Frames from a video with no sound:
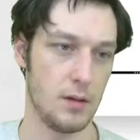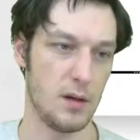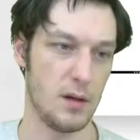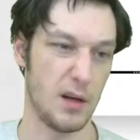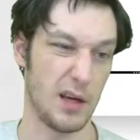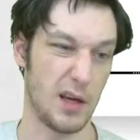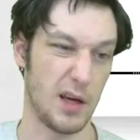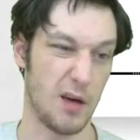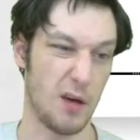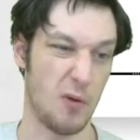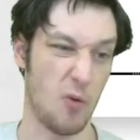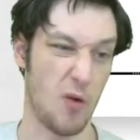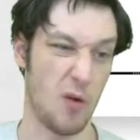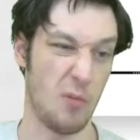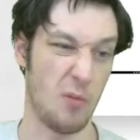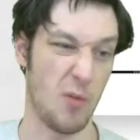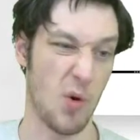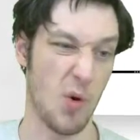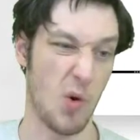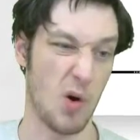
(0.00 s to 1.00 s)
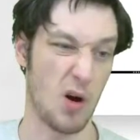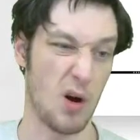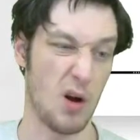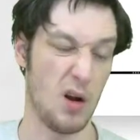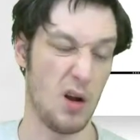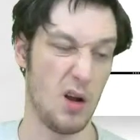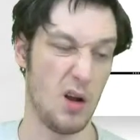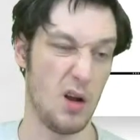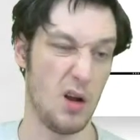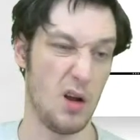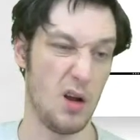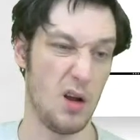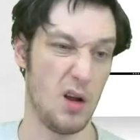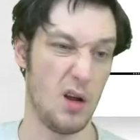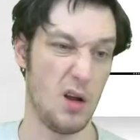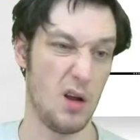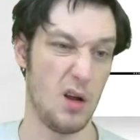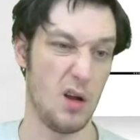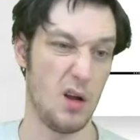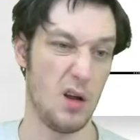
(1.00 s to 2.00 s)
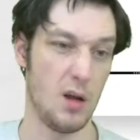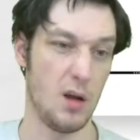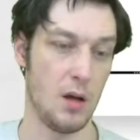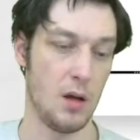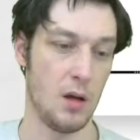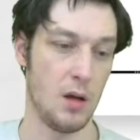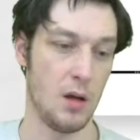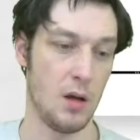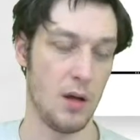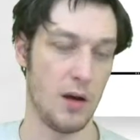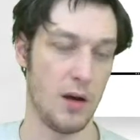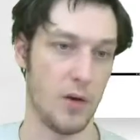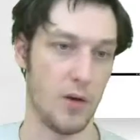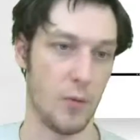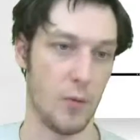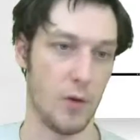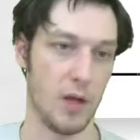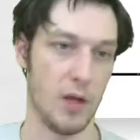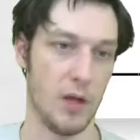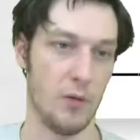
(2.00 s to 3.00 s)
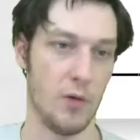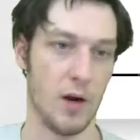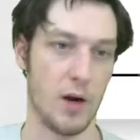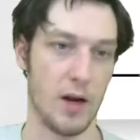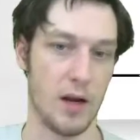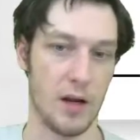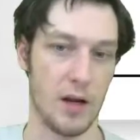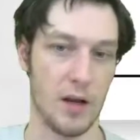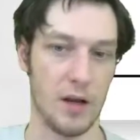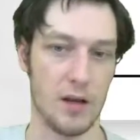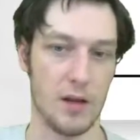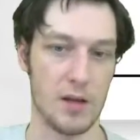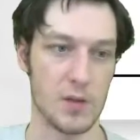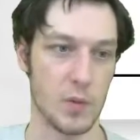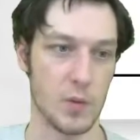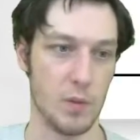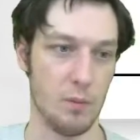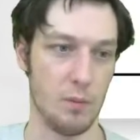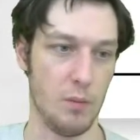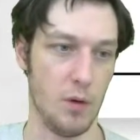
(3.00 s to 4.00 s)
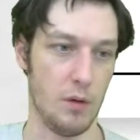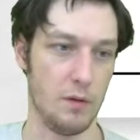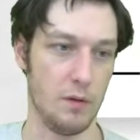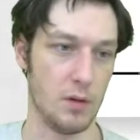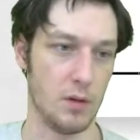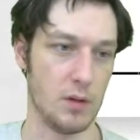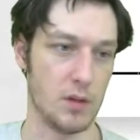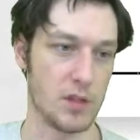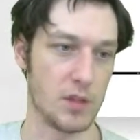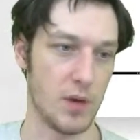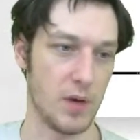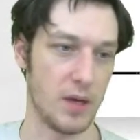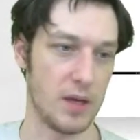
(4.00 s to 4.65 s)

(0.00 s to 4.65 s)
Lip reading: I get one more. I don't really want any of this removal, so I